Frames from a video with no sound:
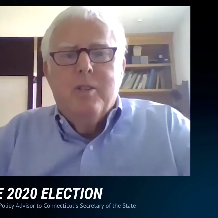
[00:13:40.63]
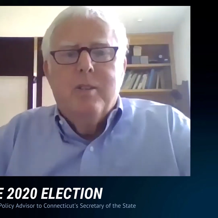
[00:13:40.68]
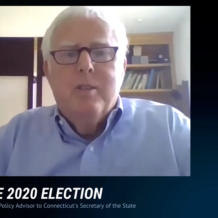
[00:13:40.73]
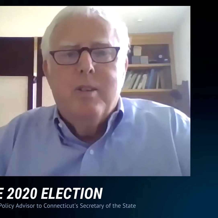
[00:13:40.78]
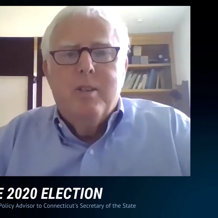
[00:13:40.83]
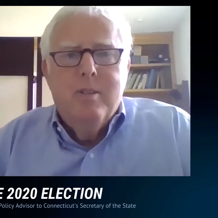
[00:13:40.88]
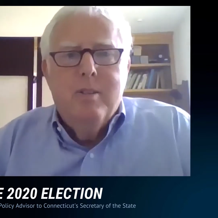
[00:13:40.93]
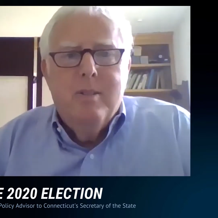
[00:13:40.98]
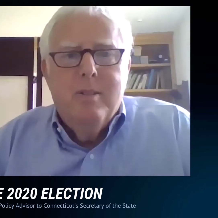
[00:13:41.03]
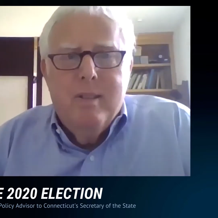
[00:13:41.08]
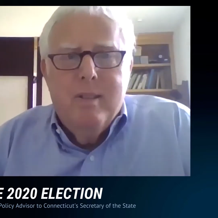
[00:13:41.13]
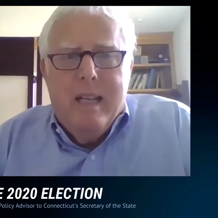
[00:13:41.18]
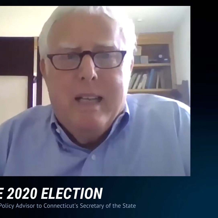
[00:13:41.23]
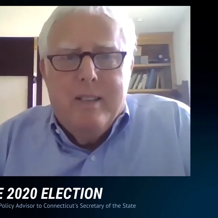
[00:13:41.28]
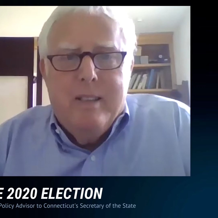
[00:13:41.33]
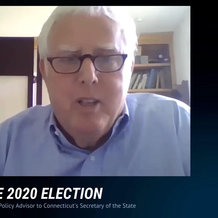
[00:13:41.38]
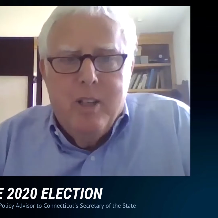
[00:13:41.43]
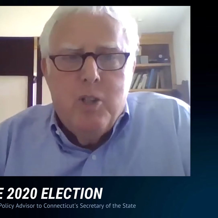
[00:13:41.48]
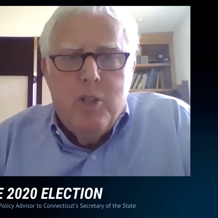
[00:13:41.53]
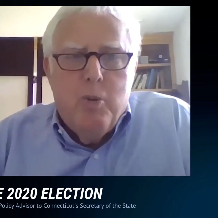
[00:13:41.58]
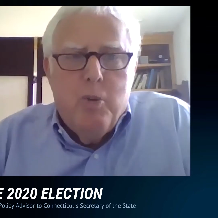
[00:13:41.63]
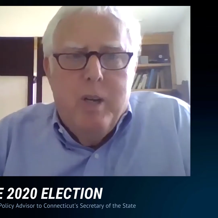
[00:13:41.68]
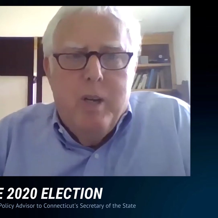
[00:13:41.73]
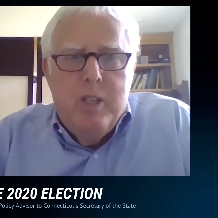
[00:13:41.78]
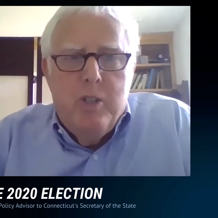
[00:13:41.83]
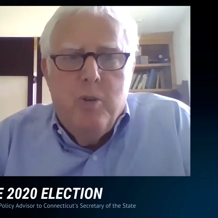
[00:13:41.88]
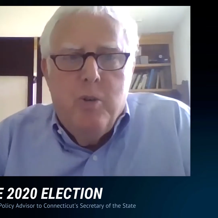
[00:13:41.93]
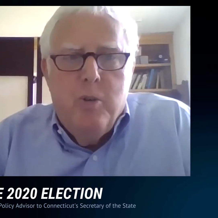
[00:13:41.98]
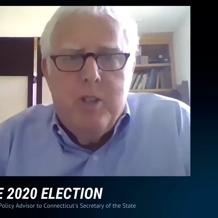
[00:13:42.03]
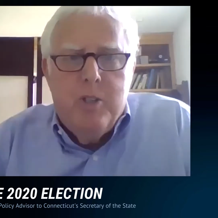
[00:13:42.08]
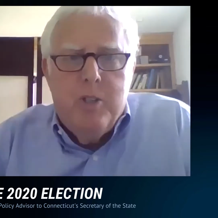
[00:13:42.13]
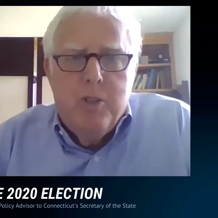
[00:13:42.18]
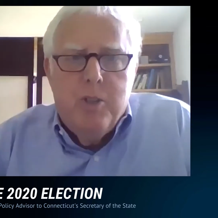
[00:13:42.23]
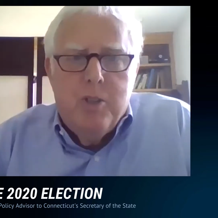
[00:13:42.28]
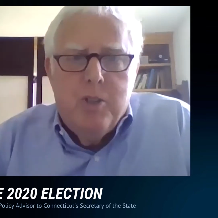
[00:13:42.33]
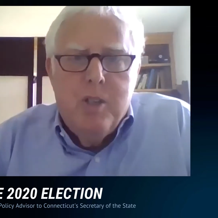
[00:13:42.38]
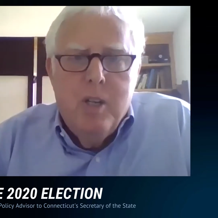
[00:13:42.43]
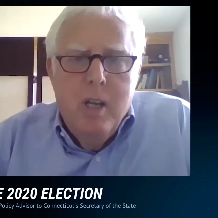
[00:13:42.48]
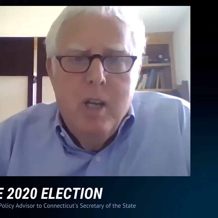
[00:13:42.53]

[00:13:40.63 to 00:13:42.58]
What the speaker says: that does raise questions.